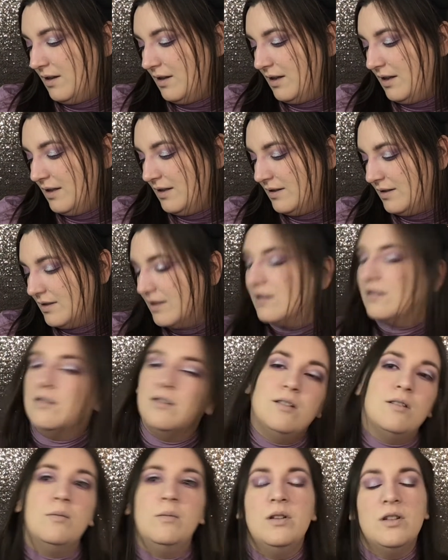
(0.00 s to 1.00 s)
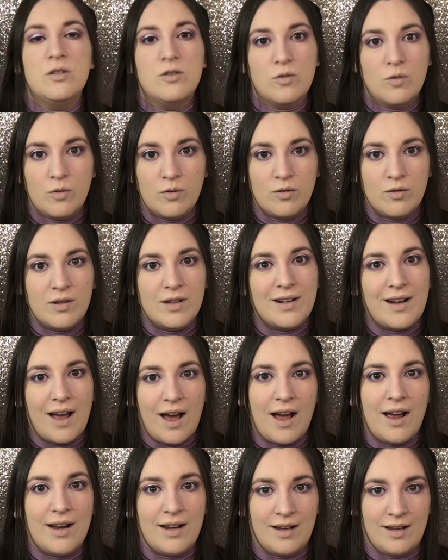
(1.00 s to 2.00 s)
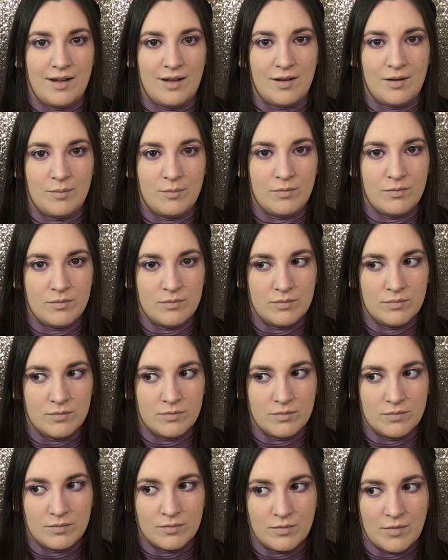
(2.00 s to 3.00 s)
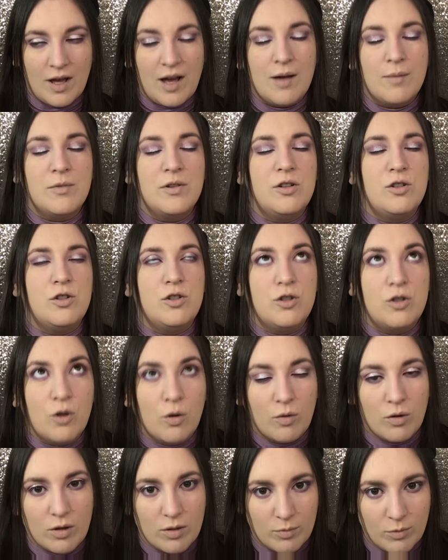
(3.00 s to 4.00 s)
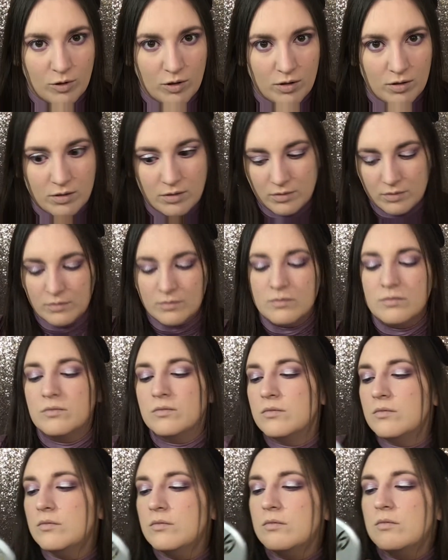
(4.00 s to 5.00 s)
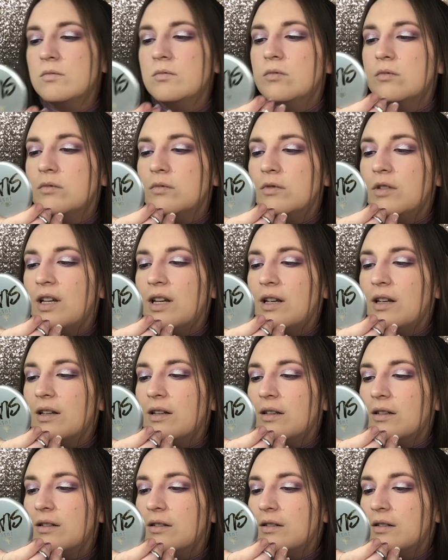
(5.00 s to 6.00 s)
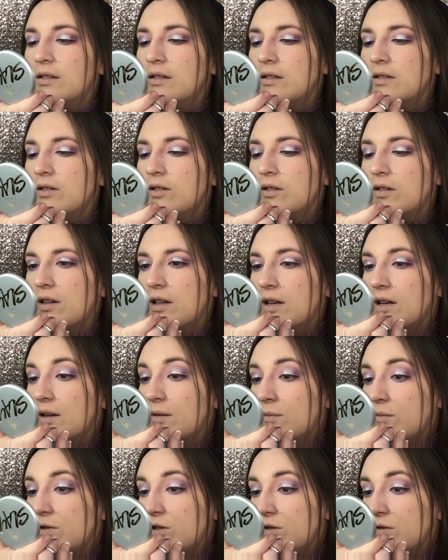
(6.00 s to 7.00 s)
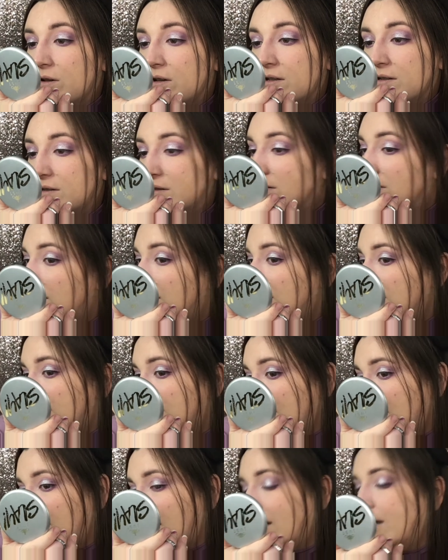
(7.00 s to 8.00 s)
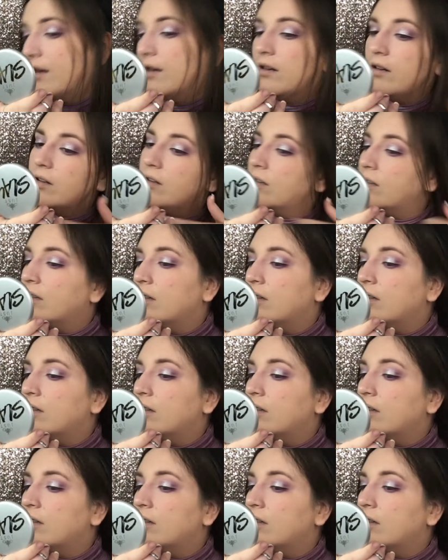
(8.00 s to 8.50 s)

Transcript: It's a little bit shorter than I am. I'm adorable. And so like, and would you also like to add